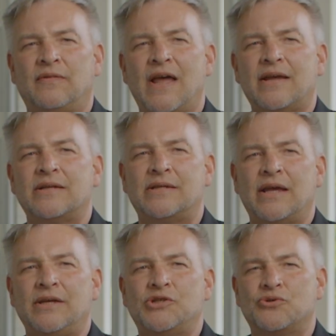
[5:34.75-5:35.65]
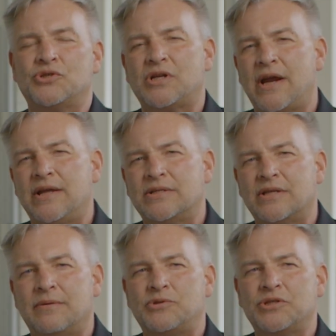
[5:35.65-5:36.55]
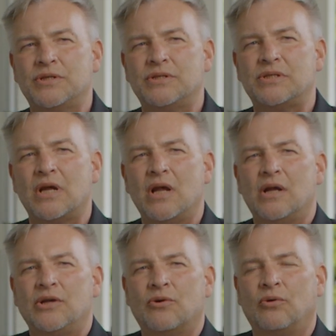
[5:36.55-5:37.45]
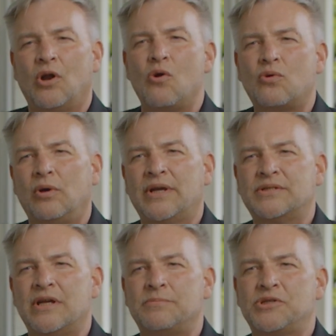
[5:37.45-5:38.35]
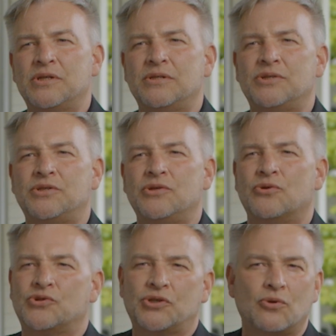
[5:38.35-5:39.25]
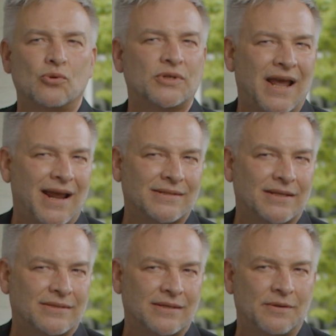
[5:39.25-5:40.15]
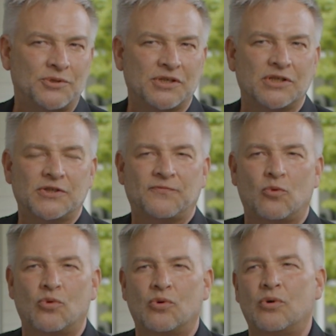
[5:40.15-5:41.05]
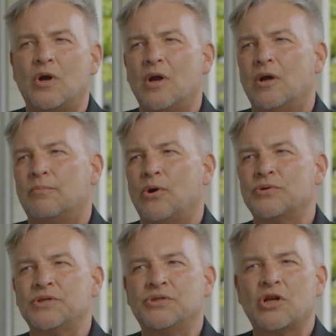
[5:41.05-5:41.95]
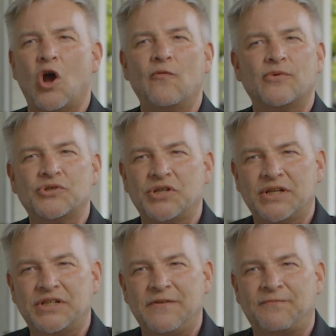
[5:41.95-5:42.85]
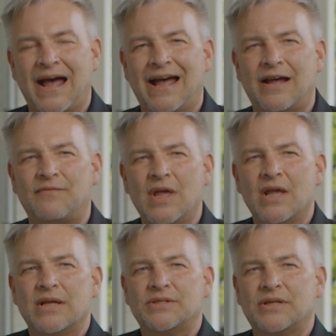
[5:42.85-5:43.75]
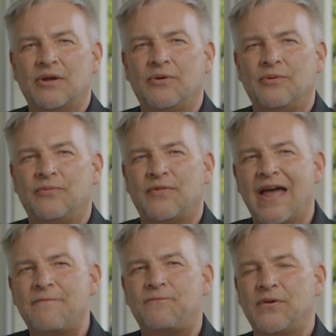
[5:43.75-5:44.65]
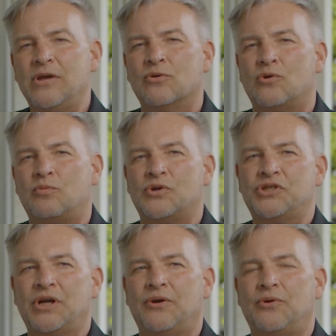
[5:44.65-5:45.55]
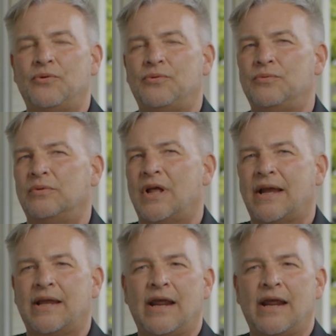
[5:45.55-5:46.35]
that contains your state exemptions, your local exemptions, your school tax exemptions for persons over 65. So that field will show like an